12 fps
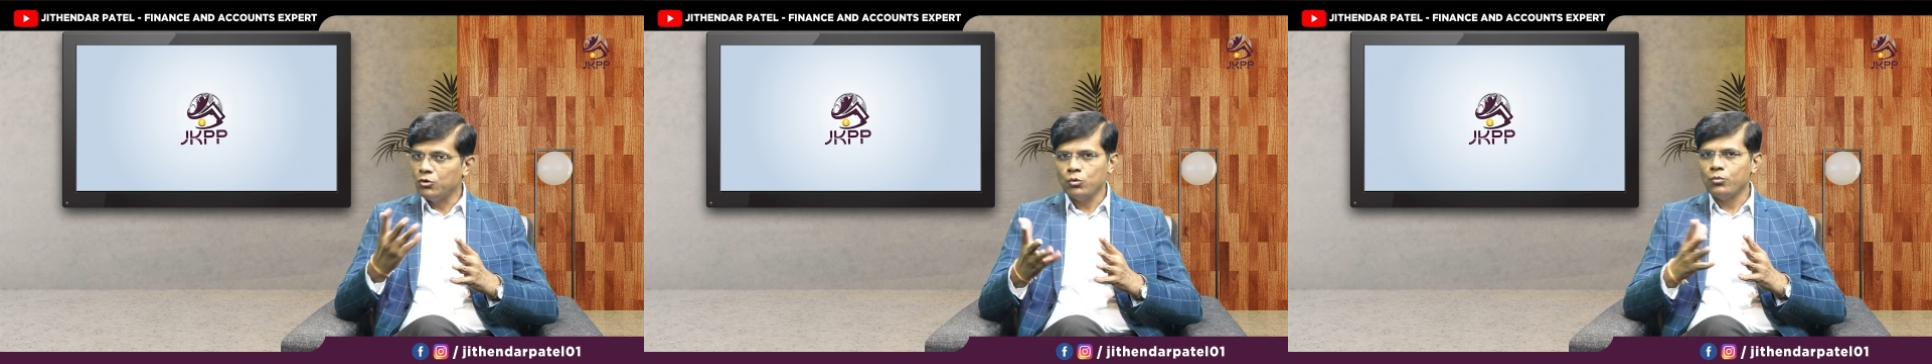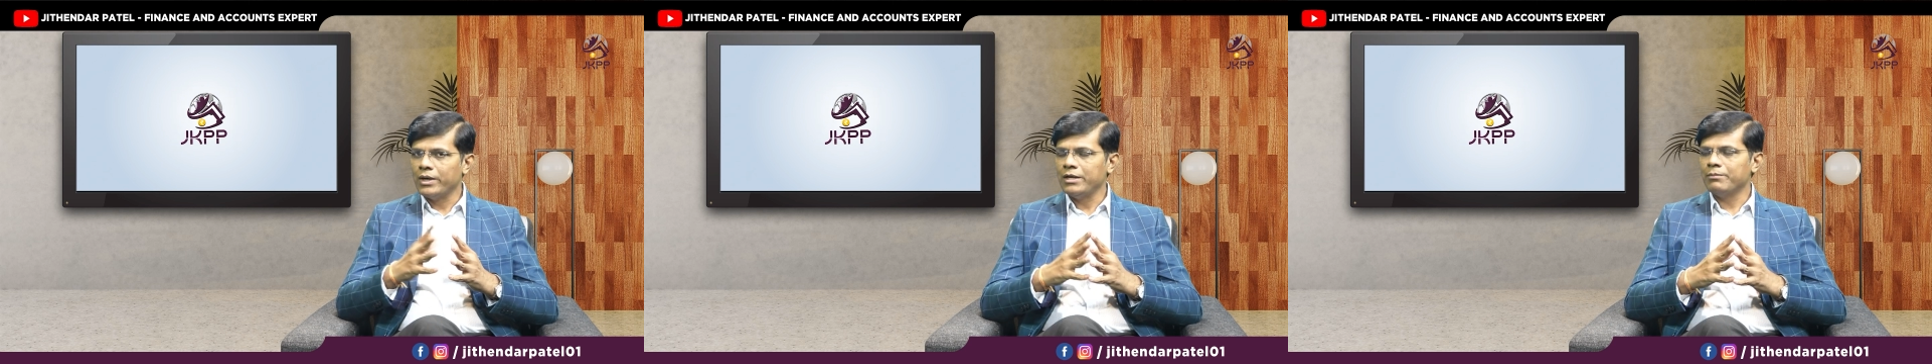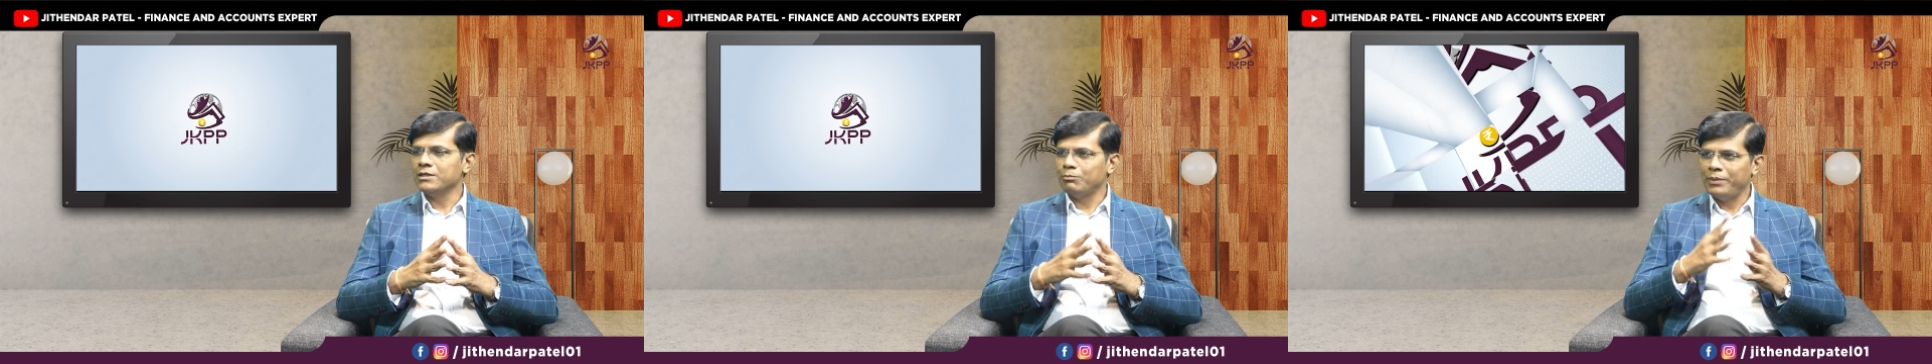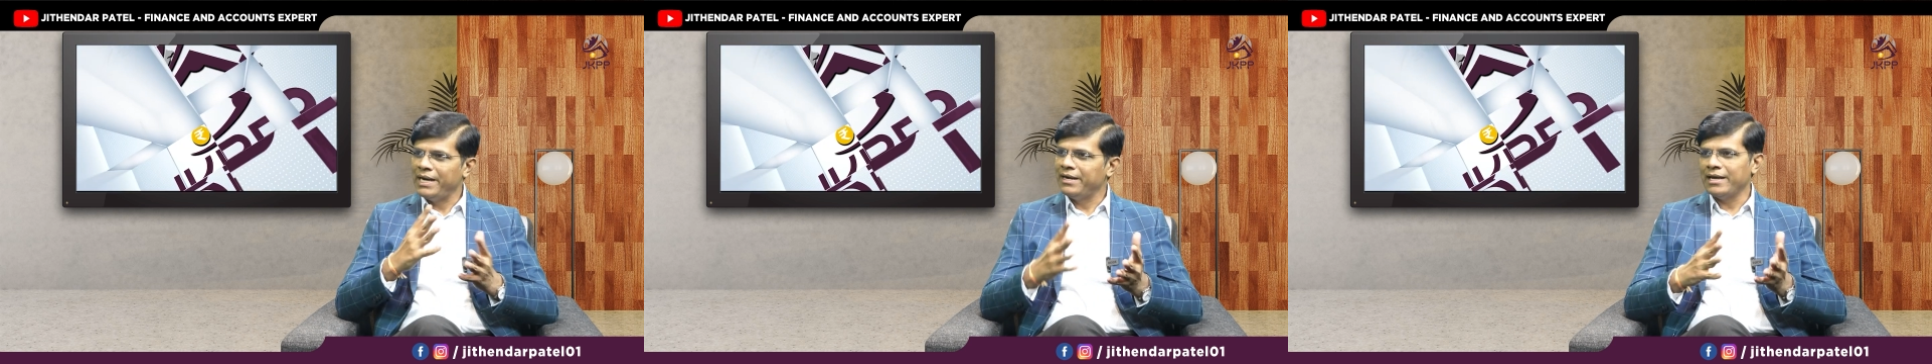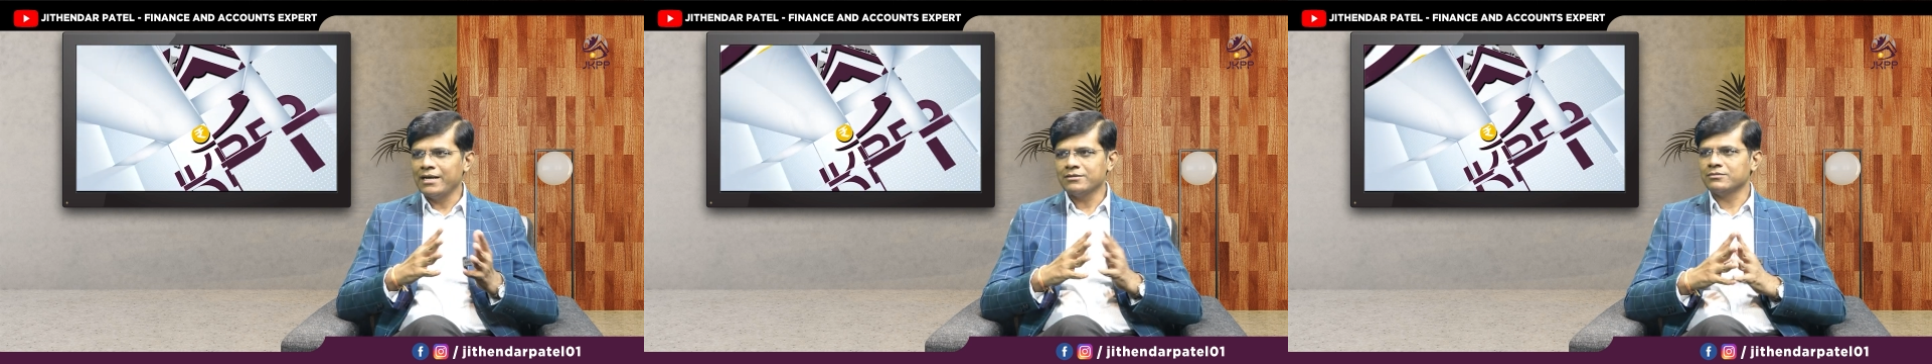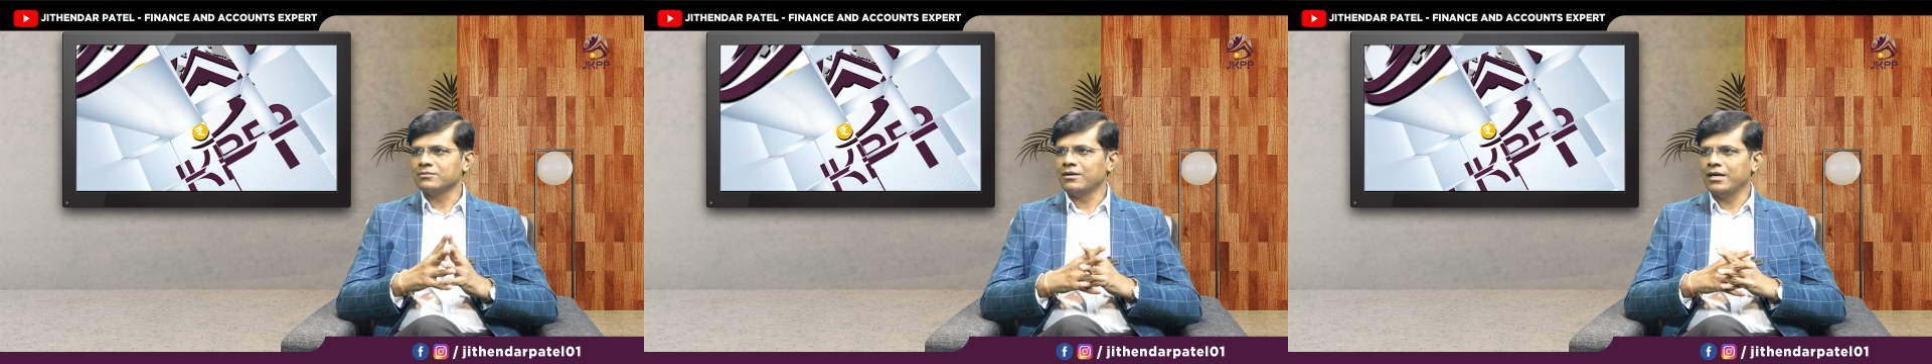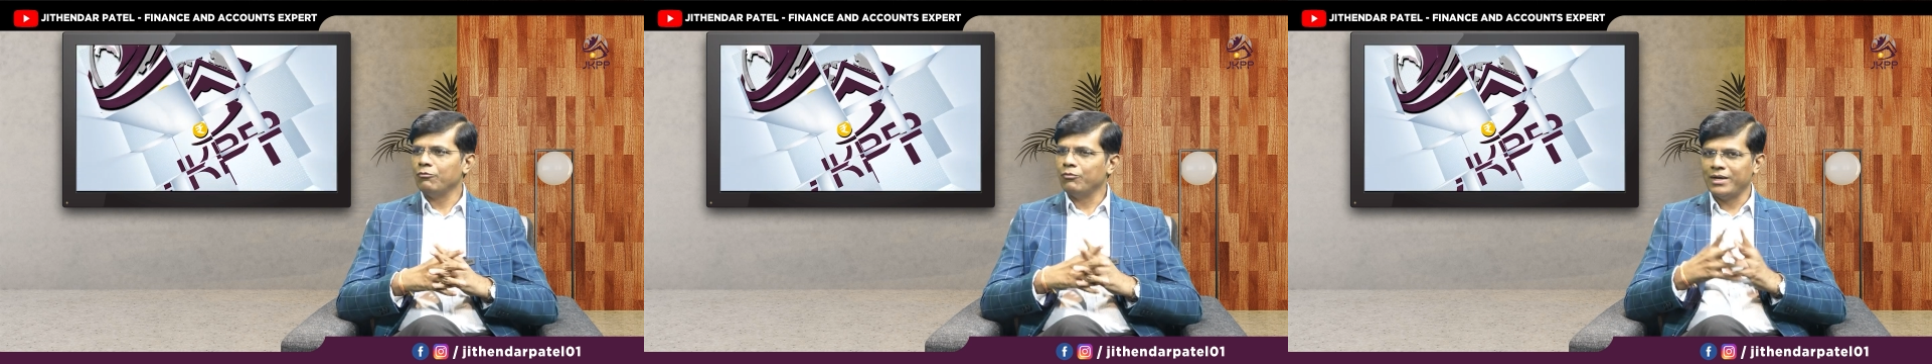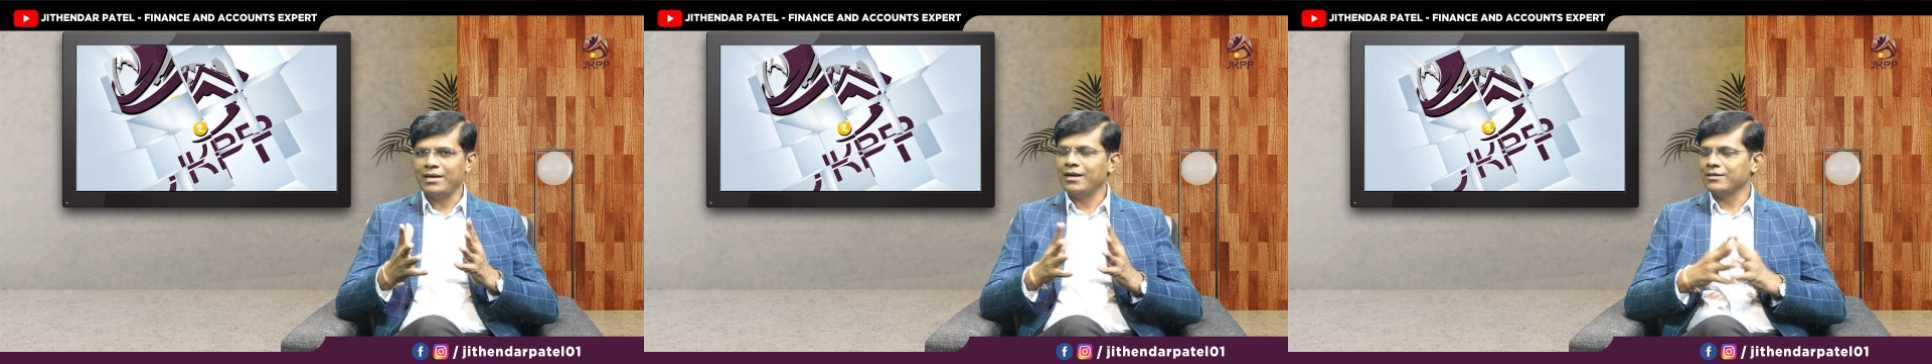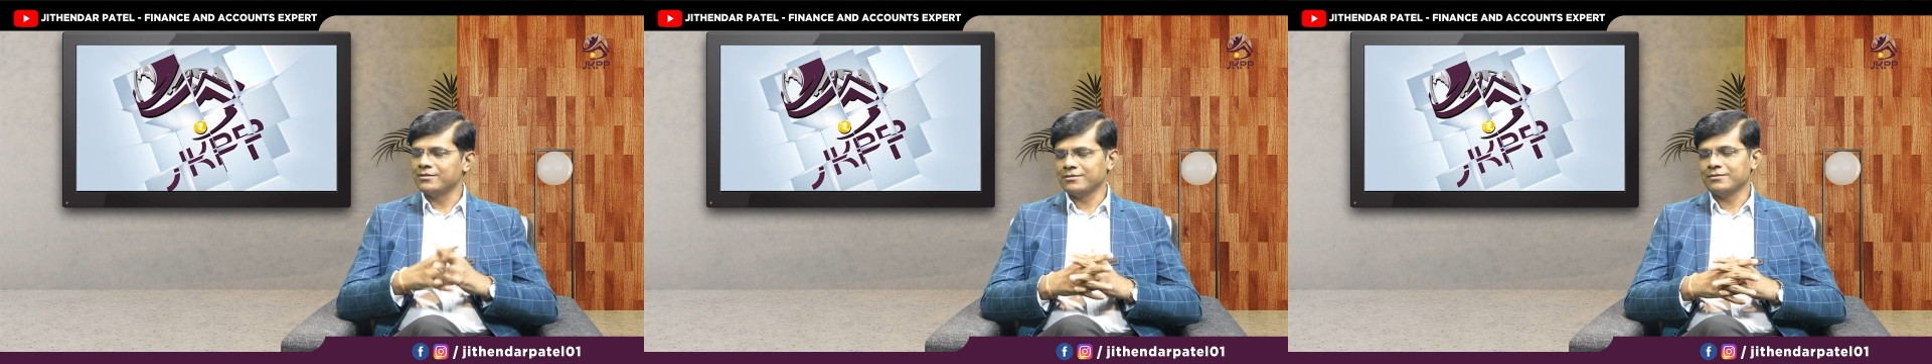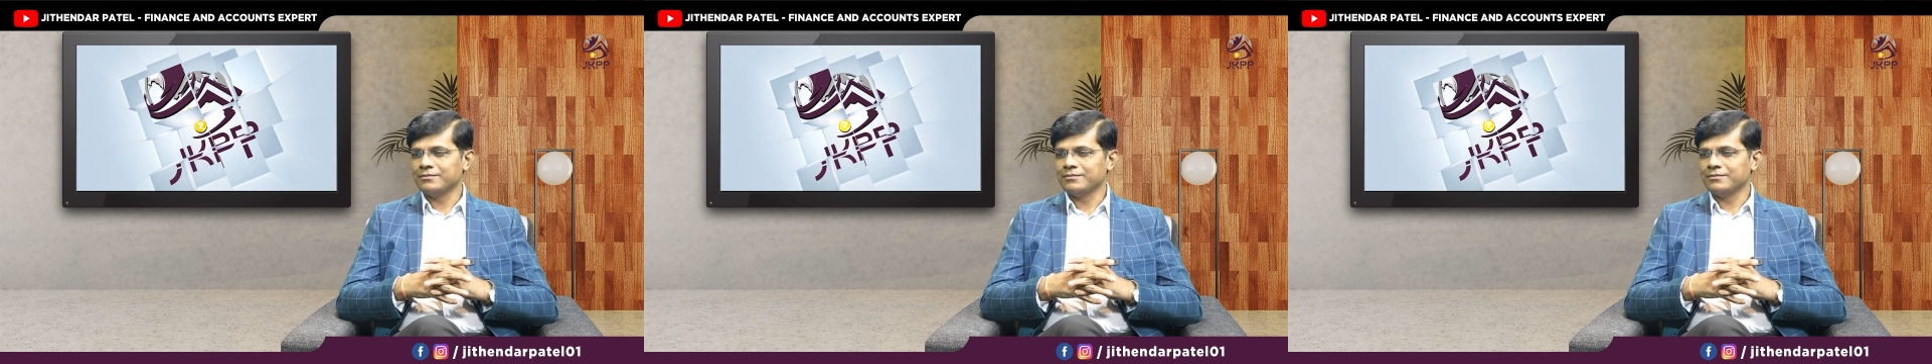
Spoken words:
to worry much, pay tax and worry less.